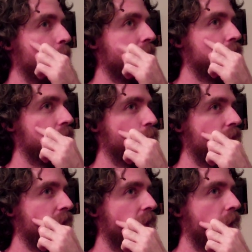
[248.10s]
up. I just sort
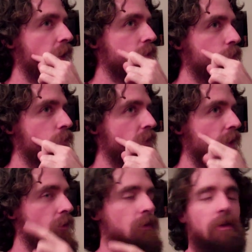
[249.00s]
of take those
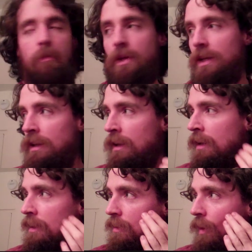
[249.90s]
down a little bit,
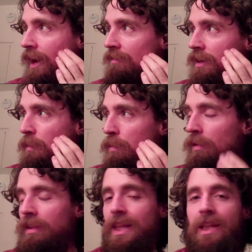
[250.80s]
so I haven't
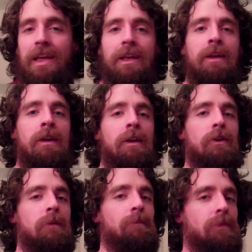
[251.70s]
completely
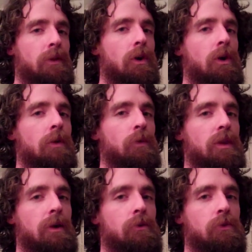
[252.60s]
gone
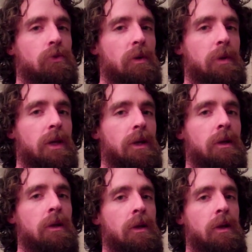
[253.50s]
without trimming.
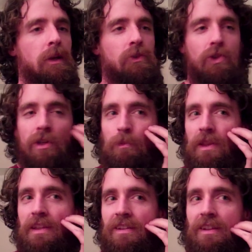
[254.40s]
It's just
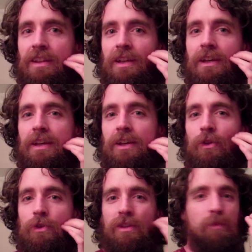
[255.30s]
been these
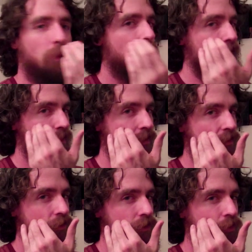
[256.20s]
little spots that
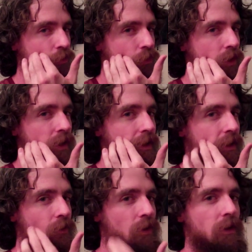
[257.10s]
start to
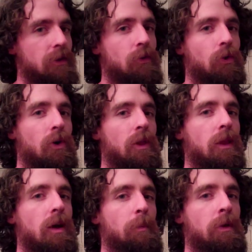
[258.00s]
really crawl
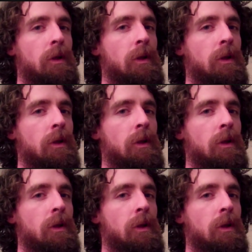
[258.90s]
up